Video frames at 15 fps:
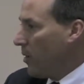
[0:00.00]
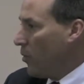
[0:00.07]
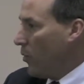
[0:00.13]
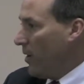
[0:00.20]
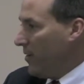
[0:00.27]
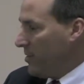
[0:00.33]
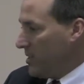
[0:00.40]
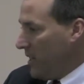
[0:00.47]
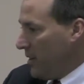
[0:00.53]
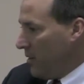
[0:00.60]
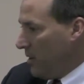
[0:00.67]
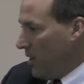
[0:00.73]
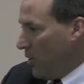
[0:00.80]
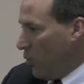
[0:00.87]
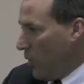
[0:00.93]
We have
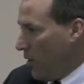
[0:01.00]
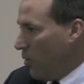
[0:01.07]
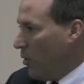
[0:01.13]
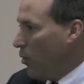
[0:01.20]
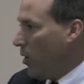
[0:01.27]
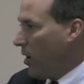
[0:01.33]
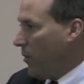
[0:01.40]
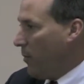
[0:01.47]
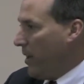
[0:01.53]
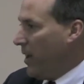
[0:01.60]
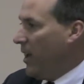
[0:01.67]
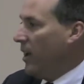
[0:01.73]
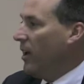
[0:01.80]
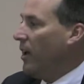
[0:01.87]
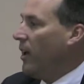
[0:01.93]
set where we want to
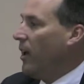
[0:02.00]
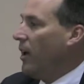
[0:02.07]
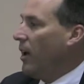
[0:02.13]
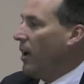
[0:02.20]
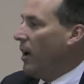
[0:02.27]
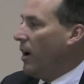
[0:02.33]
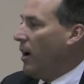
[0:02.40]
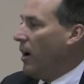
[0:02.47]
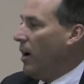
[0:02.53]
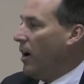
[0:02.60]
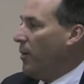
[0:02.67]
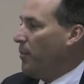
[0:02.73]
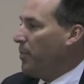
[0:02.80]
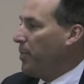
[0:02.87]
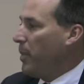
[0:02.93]
be,
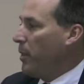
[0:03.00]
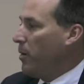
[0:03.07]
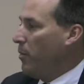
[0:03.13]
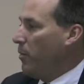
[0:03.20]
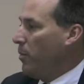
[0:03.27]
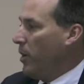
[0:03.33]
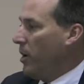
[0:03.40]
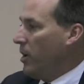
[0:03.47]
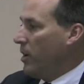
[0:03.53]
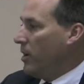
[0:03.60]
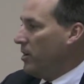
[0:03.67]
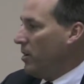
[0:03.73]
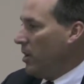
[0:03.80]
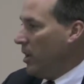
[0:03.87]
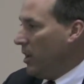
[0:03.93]
but
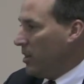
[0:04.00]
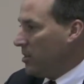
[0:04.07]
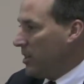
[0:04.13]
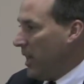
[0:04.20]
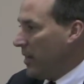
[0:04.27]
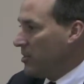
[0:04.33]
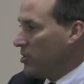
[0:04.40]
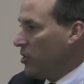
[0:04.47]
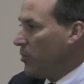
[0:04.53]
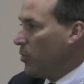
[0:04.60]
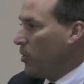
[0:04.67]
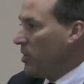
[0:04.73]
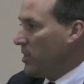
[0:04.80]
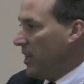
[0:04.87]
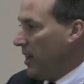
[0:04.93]
it's that
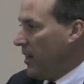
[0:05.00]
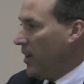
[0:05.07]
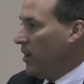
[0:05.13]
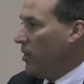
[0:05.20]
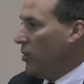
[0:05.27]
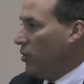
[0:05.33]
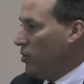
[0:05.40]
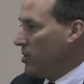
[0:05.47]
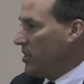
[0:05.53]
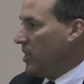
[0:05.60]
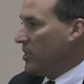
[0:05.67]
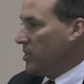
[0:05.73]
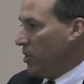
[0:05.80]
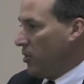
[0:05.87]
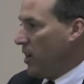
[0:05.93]
superintendent who
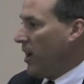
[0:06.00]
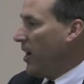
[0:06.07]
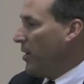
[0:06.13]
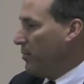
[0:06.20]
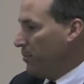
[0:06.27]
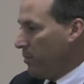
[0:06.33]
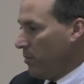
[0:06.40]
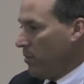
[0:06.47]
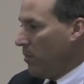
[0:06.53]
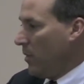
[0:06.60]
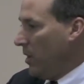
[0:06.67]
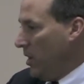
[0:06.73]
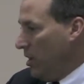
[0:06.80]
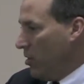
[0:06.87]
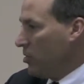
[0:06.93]
says, okay,
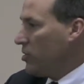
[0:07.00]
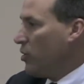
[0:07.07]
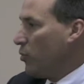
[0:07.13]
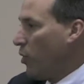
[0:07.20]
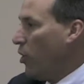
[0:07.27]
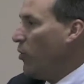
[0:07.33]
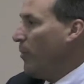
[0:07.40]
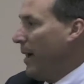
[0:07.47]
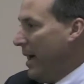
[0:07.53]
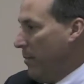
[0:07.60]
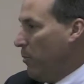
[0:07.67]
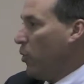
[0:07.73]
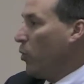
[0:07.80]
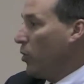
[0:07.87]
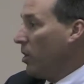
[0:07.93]
here's the
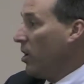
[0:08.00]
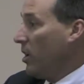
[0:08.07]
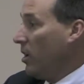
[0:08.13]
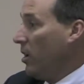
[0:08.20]
roadmap board.